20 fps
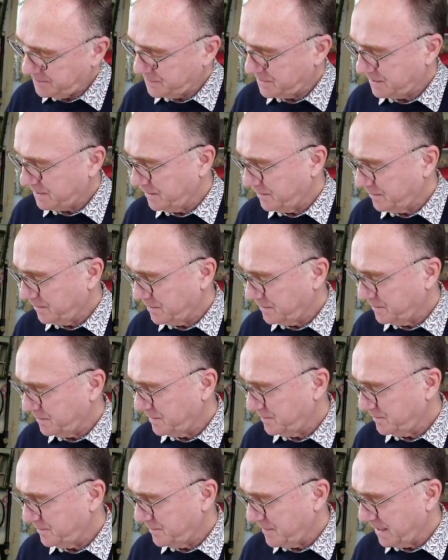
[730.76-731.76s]
obscure them
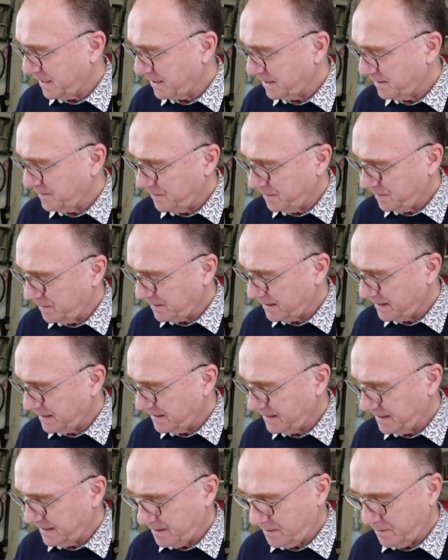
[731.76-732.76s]
and make them look
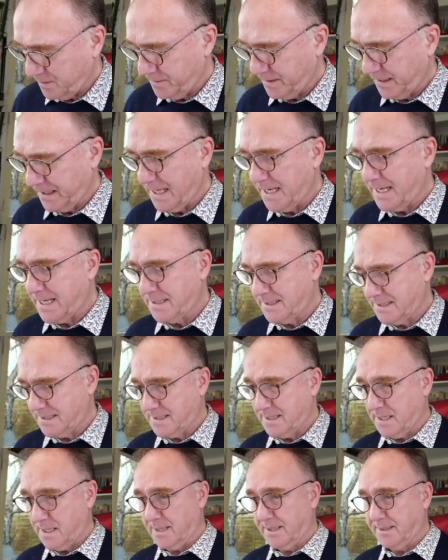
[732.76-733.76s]
like they're on the
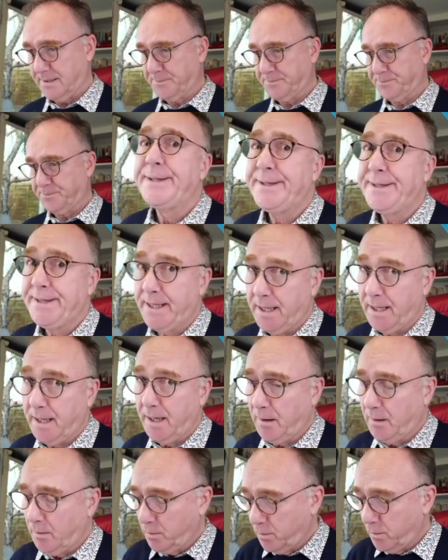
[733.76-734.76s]
inside.
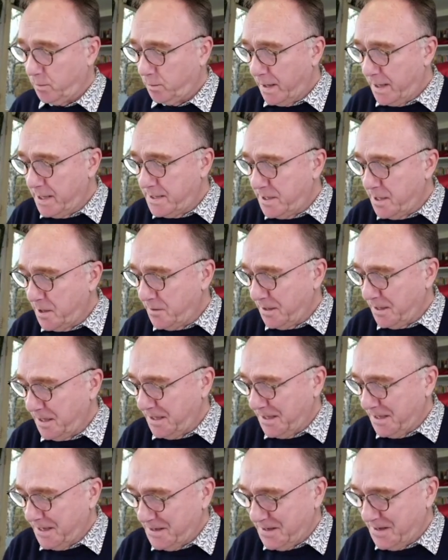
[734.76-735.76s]
Now, when
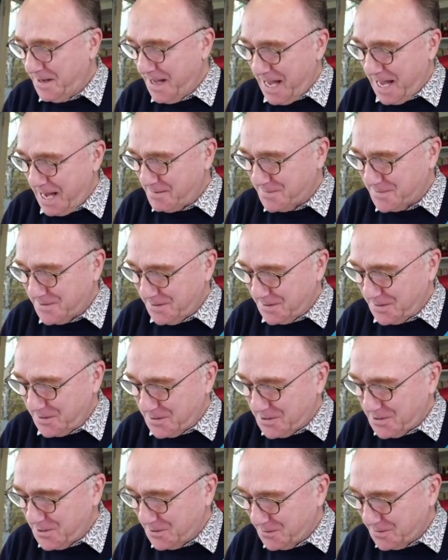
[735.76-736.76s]
you're
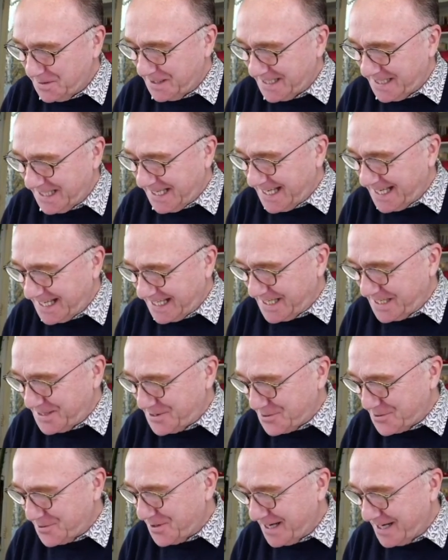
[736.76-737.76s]
absolutely sure that the ink
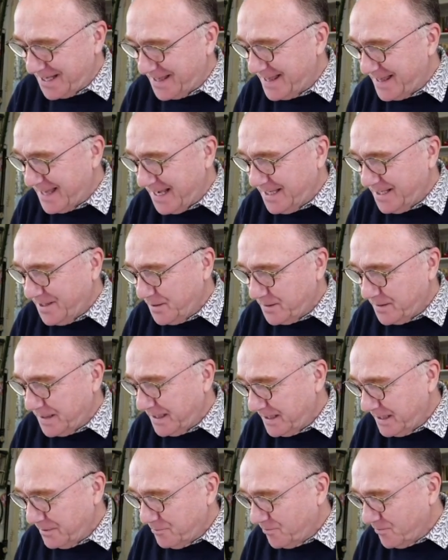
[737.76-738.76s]
is dry, then you
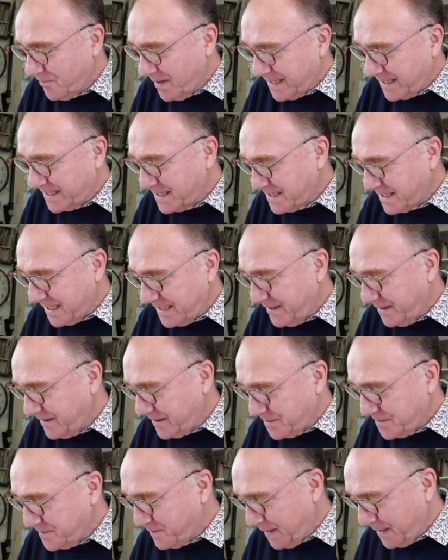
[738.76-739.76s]
can erase any
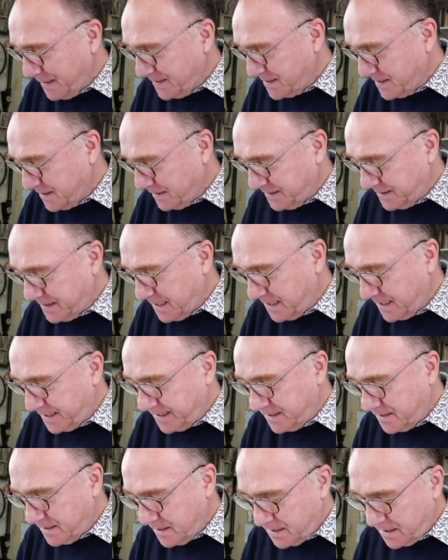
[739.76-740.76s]
of those pencil
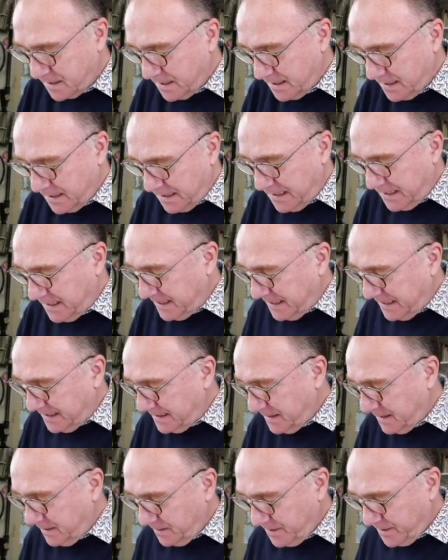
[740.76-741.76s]
lines,
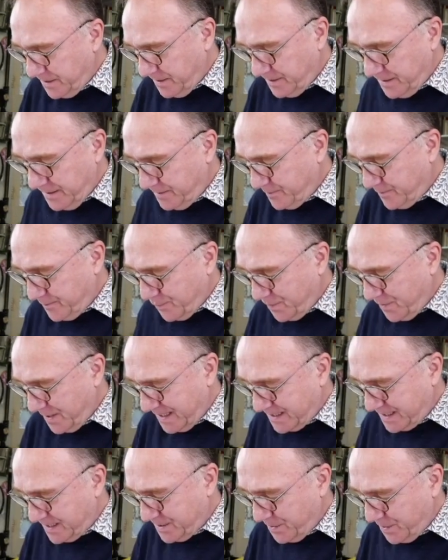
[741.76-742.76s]
as long as you didn't
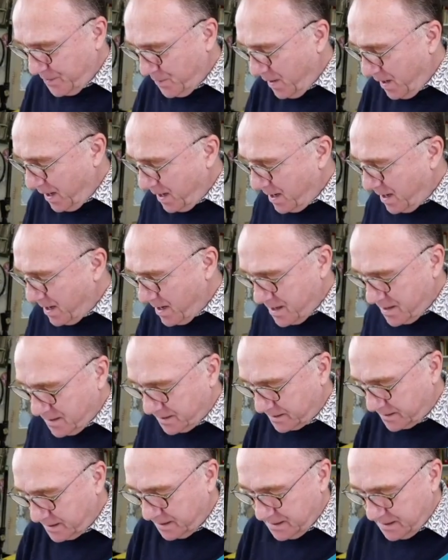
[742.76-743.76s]
press too
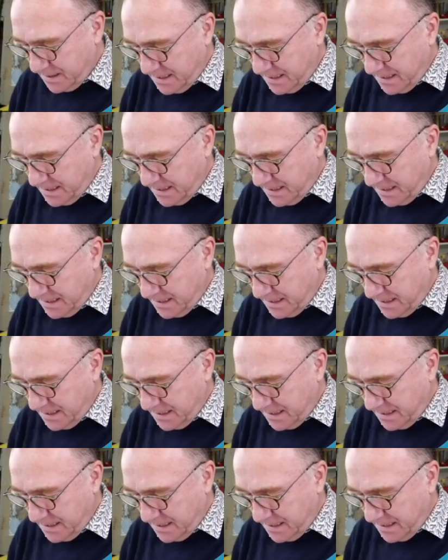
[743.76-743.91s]
hard.